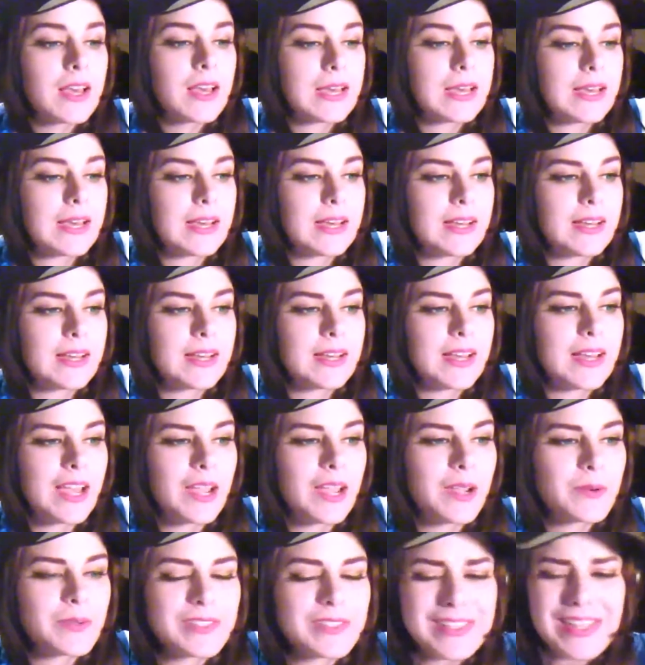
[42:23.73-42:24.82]

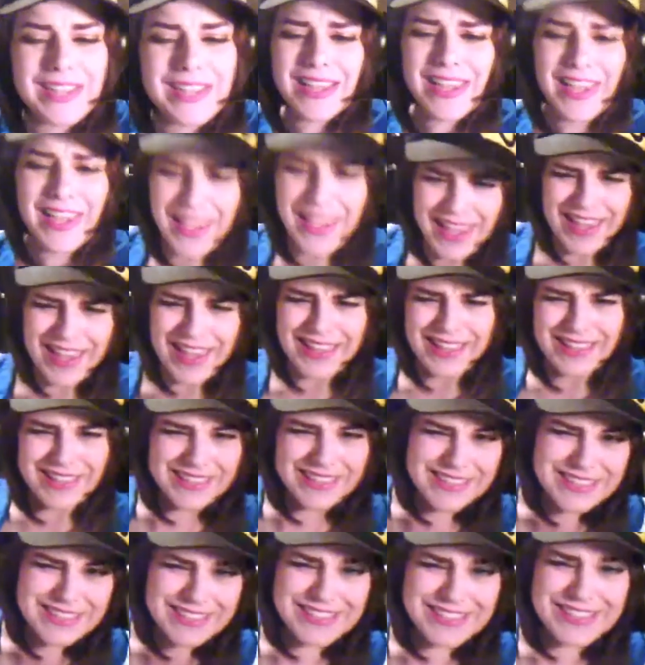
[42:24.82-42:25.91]
I was like, "Hey,
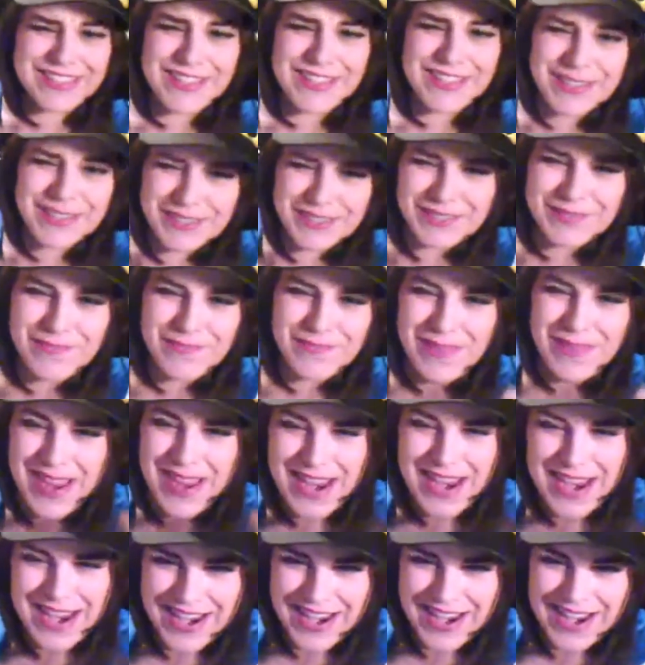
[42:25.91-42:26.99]
let's choose
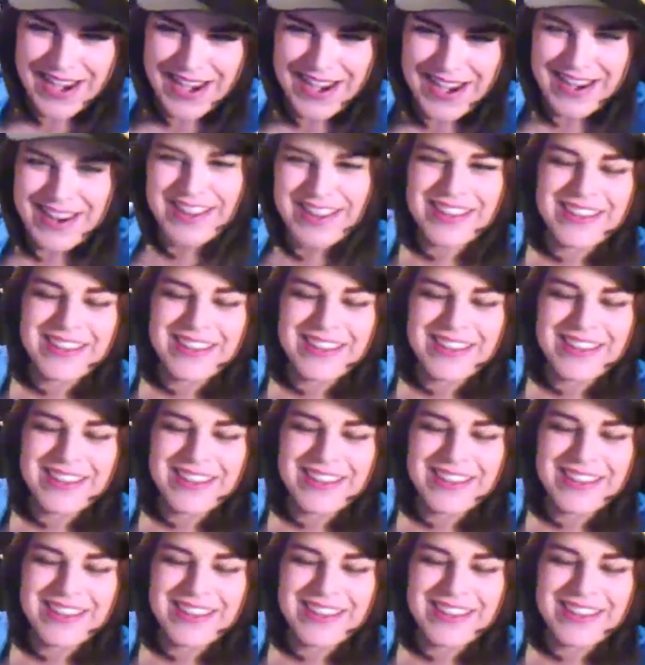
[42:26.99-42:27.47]
me,"